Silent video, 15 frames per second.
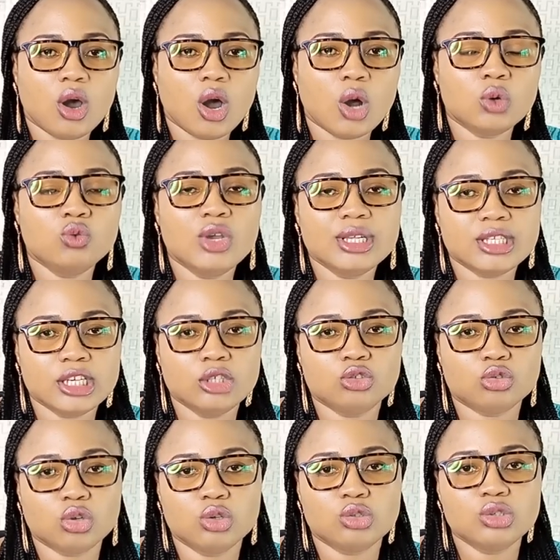always
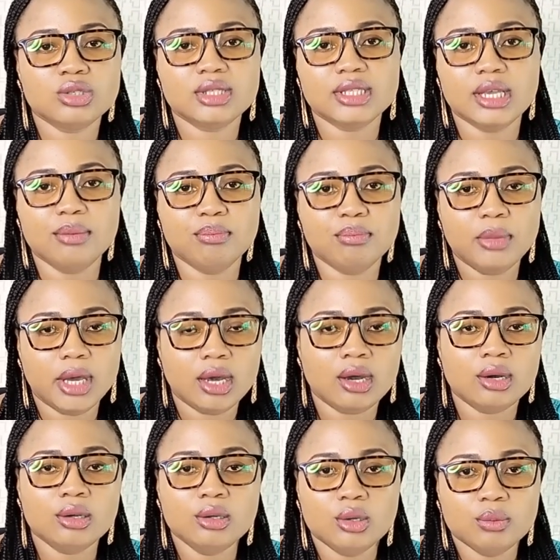introduce the
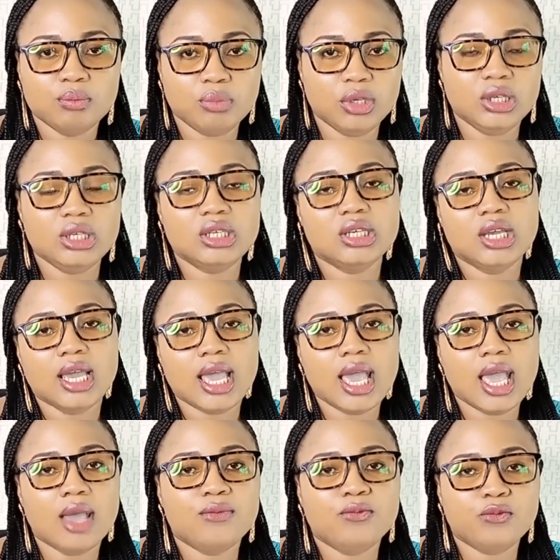male pig
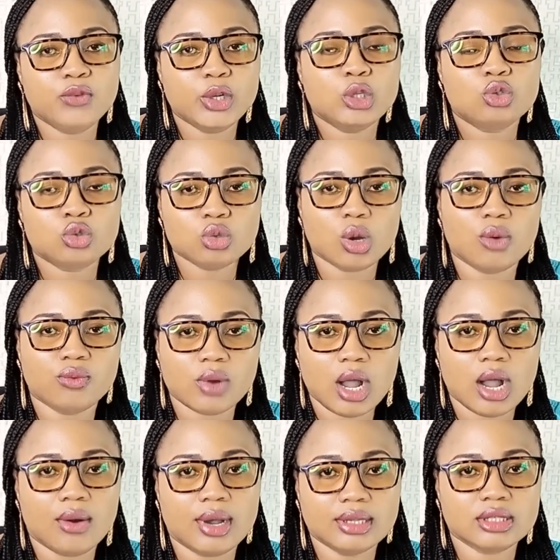every 12
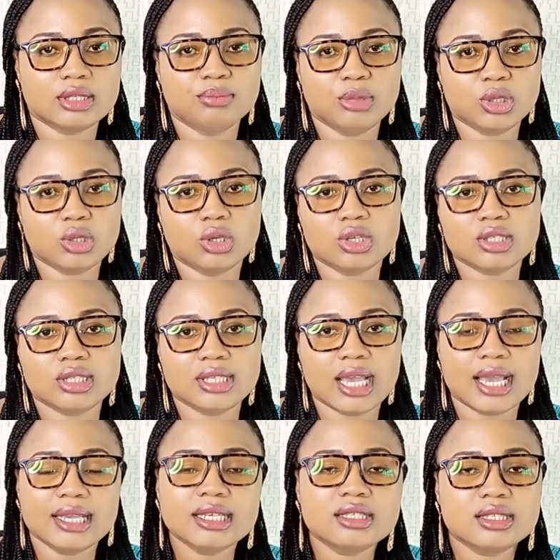hours because
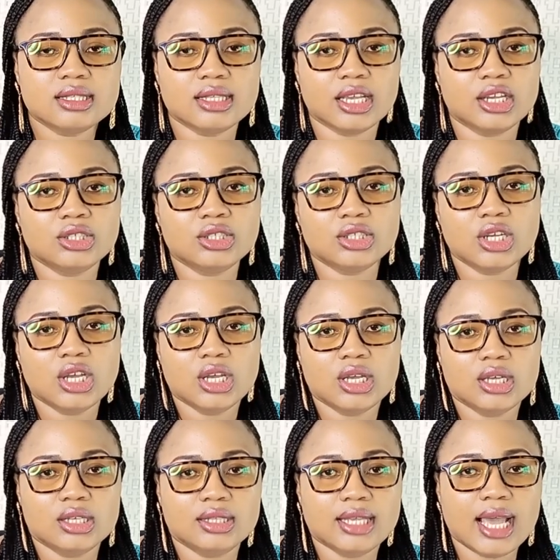their heat stage,
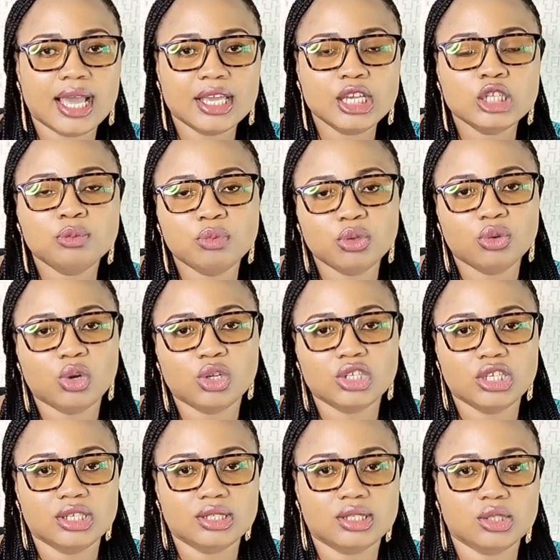their heat period
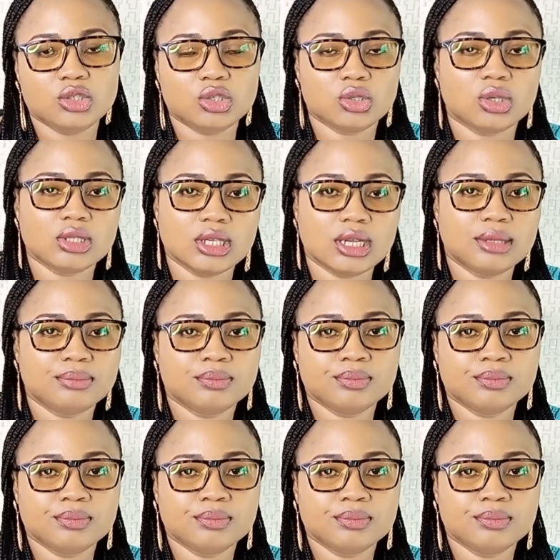is still shorter.